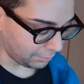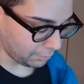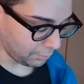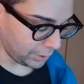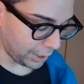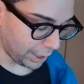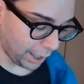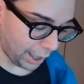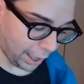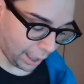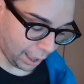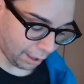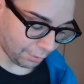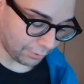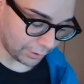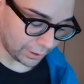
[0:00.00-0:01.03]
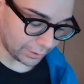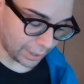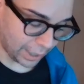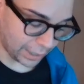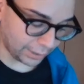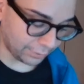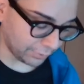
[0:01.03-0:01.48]
We have the
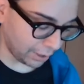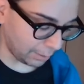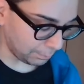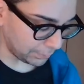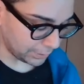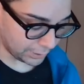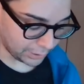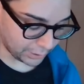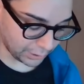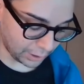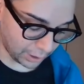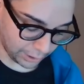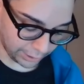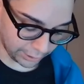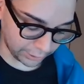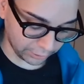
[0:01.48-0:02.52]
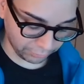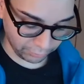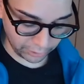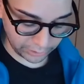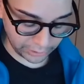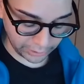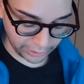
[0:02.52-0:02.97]
Nine of Cups in its
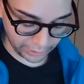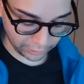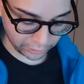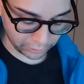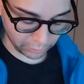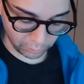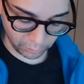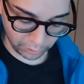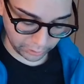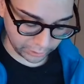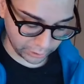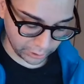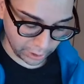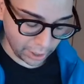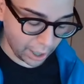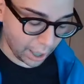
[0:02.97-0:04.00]
reverse, the King of Swords.